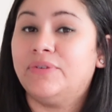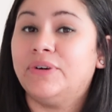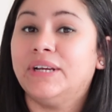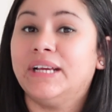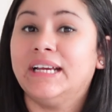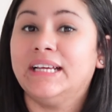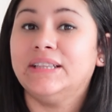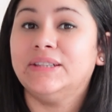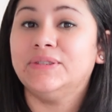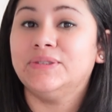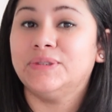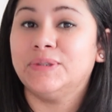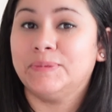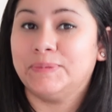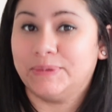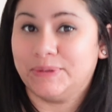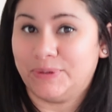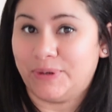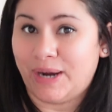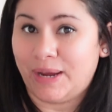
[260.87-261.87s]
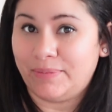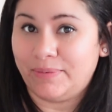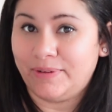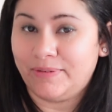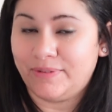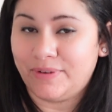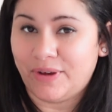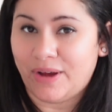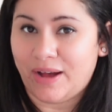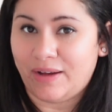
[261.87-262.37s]
forget to subscribe
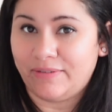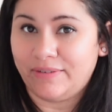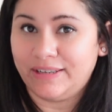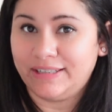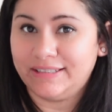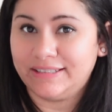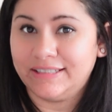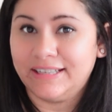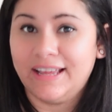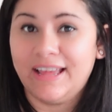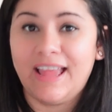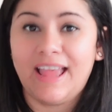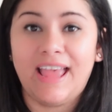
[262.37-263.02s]
if you haven't.